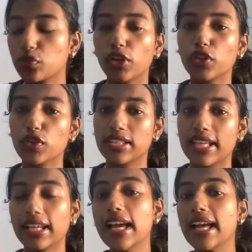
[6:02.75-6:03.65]
what you're
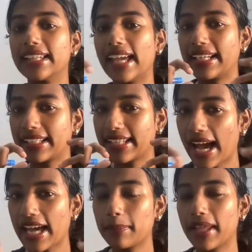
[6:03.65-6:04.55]
seeing. The
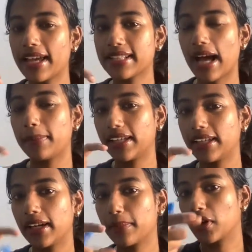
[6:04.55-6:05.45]
entire play is happening
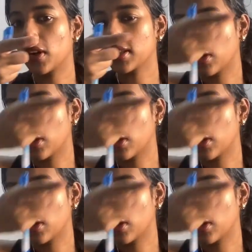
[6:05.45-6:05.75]
here because